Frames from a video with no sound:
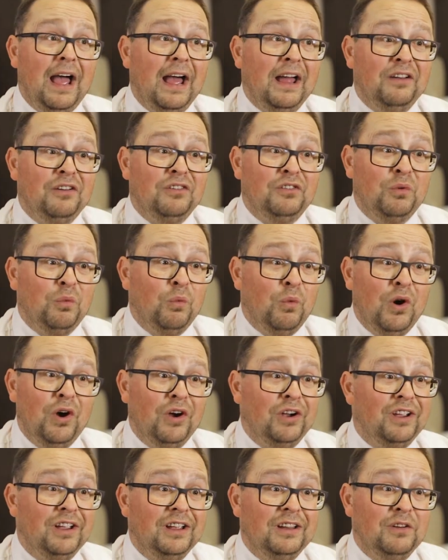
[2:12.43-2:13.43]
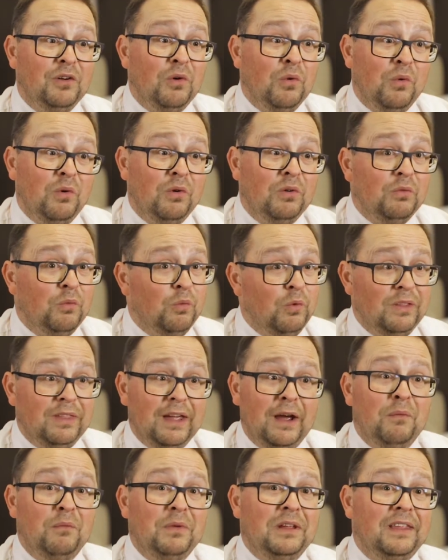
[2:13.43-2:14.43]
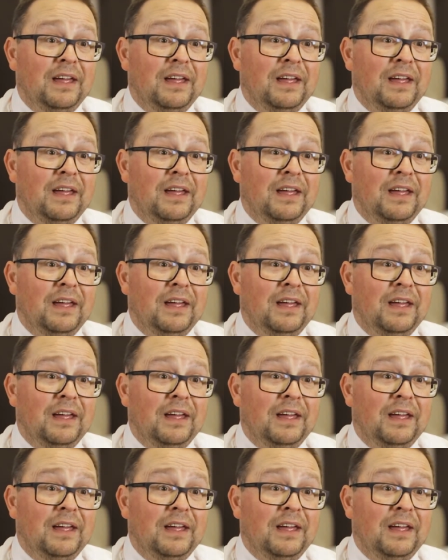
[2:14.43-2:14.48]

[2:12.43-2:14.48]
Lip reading: and working without me